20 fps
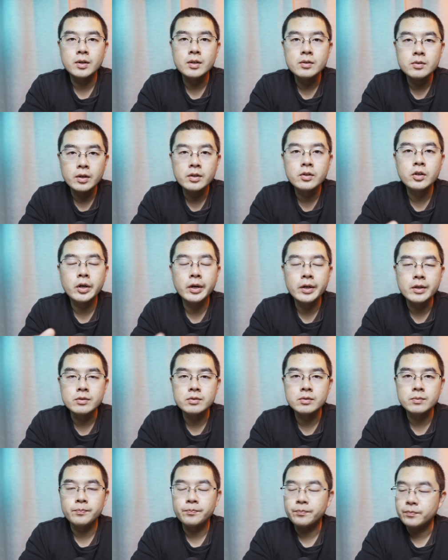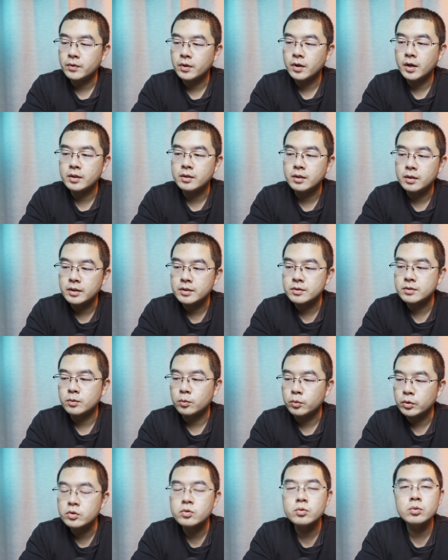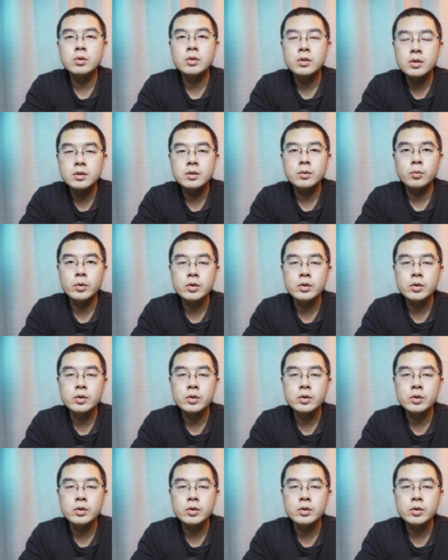That indicates at least we should learn,